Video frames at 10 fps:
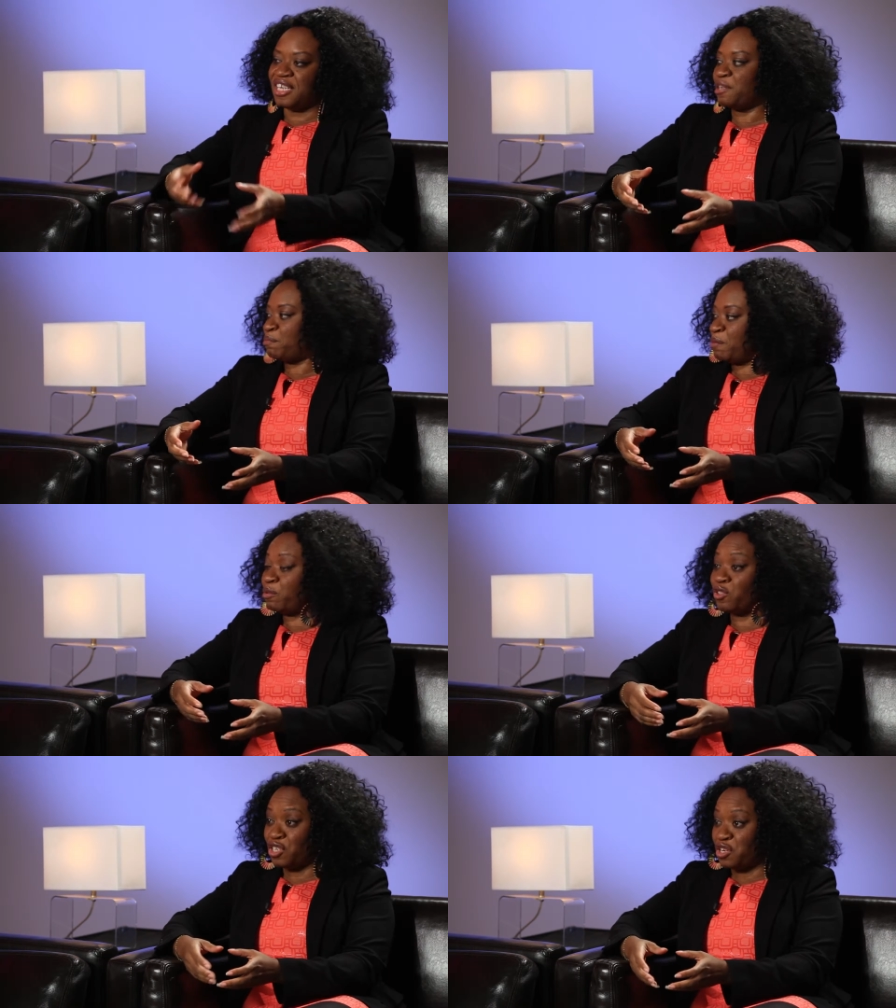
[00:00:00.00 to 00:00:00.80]
needed
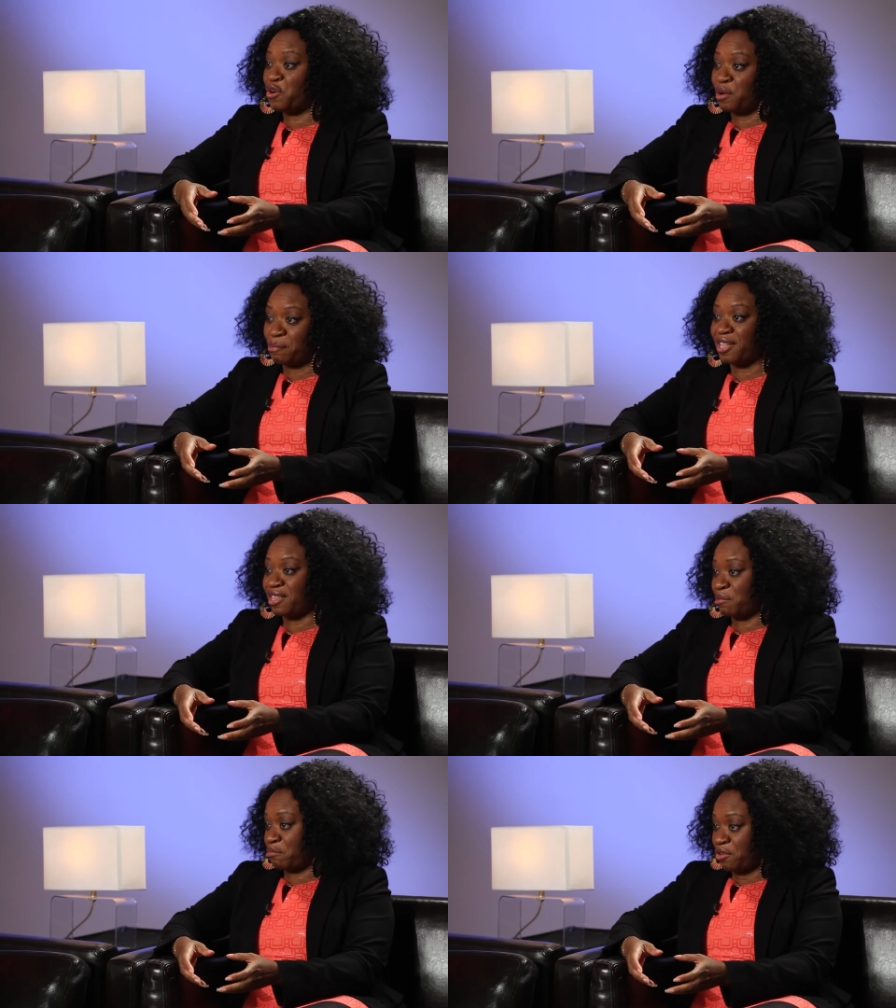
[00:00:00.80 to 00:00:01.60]
people to know about
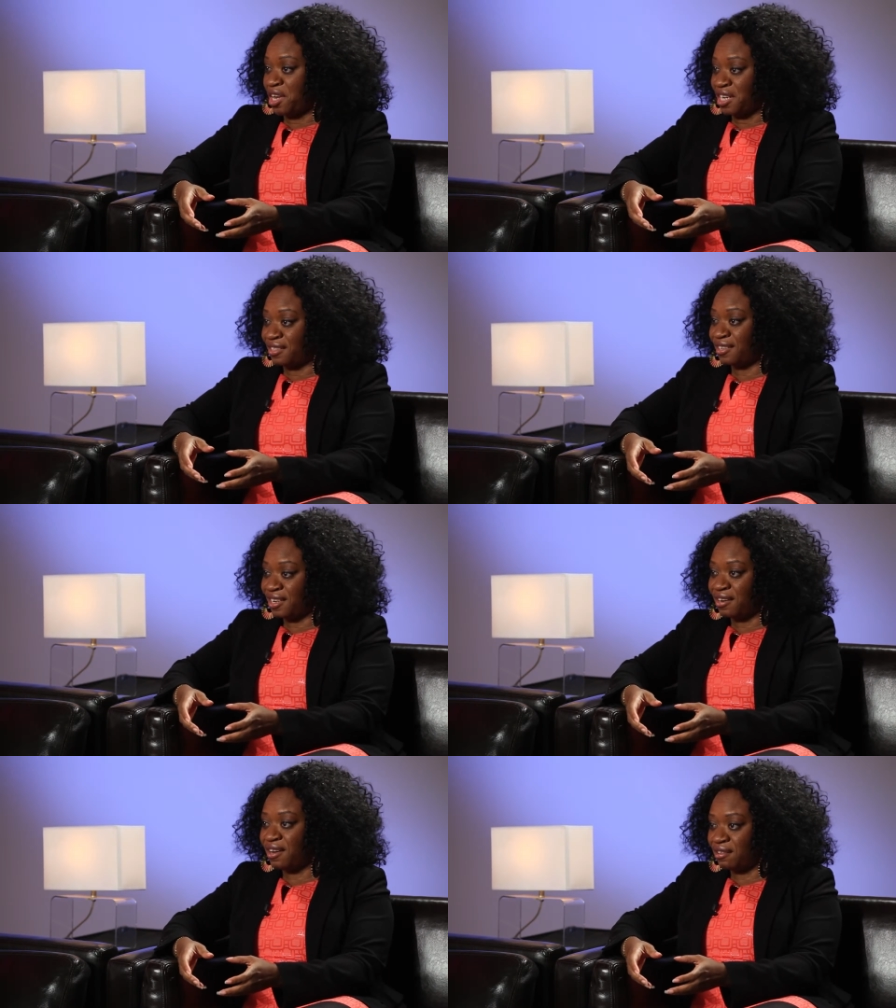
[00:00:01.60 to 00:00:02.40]
their brand and to
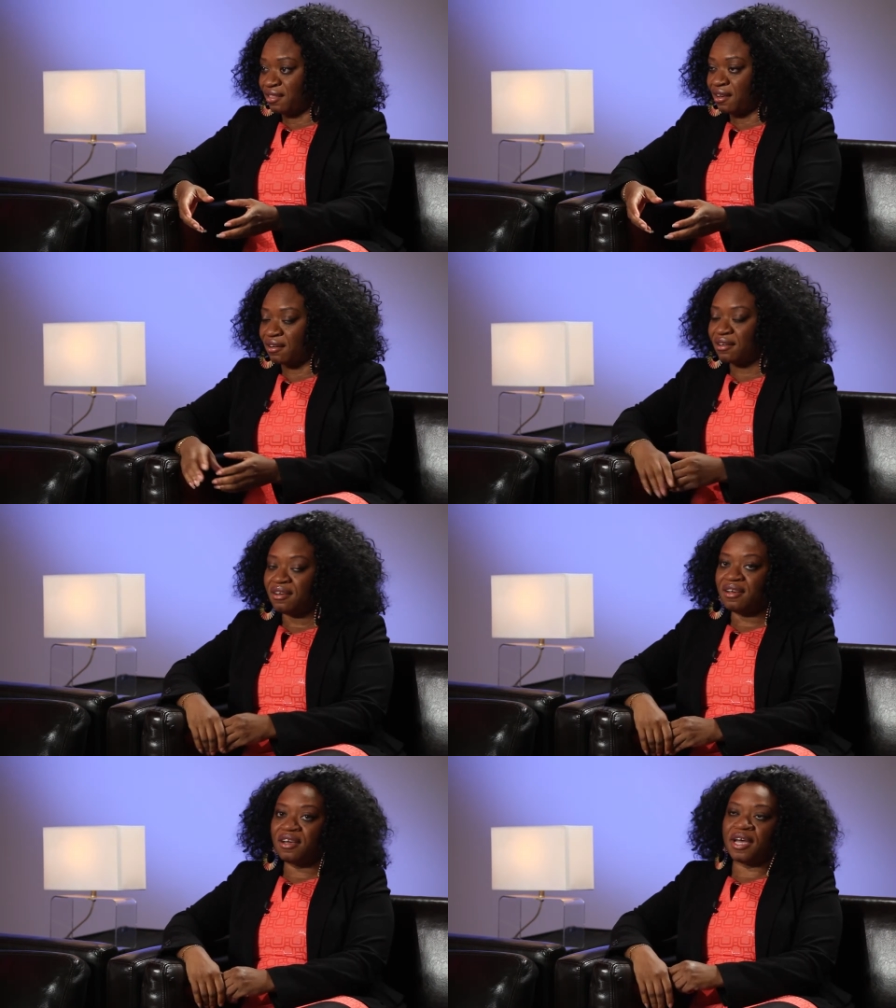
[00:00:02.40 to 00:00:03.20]
get it out there.
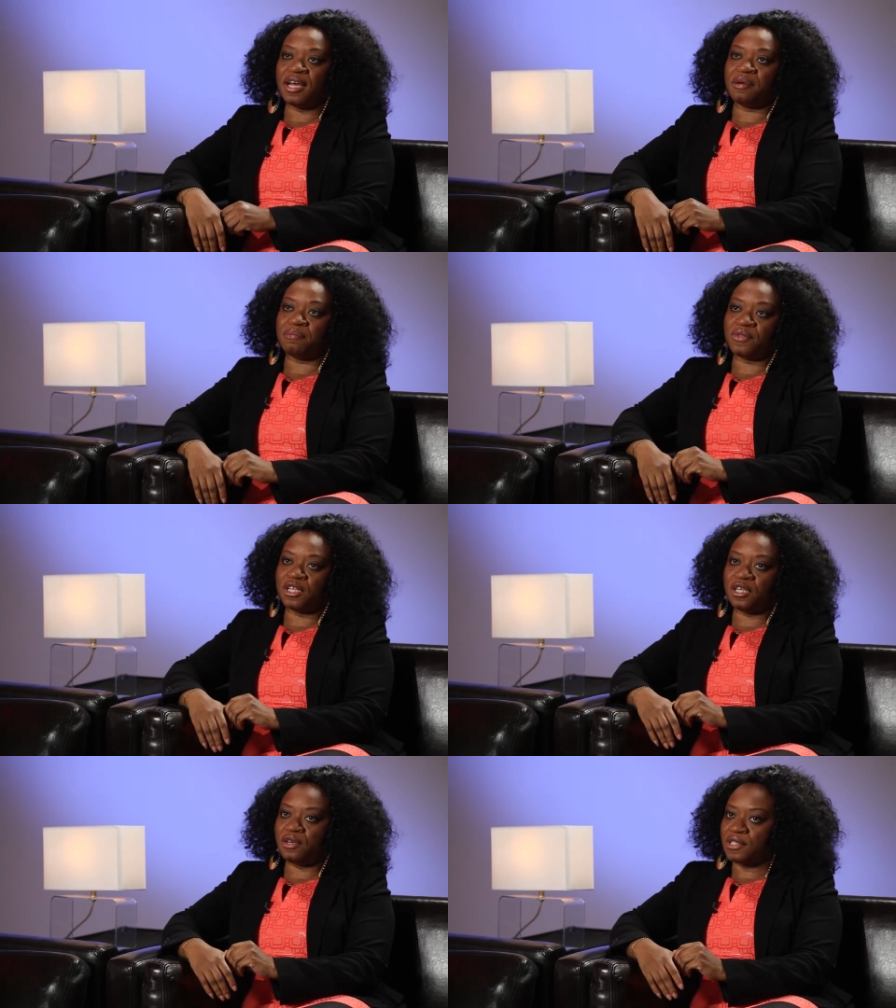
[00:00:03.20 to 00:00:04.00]

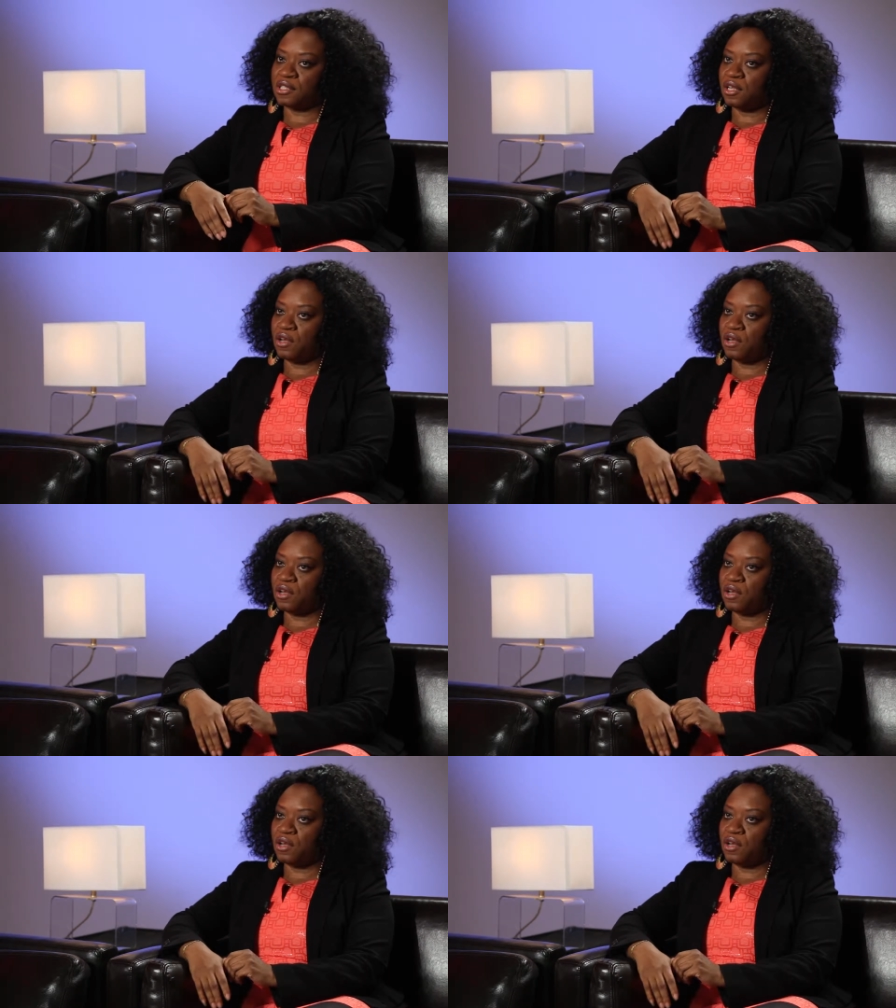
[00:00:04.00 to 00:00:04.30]
The lowest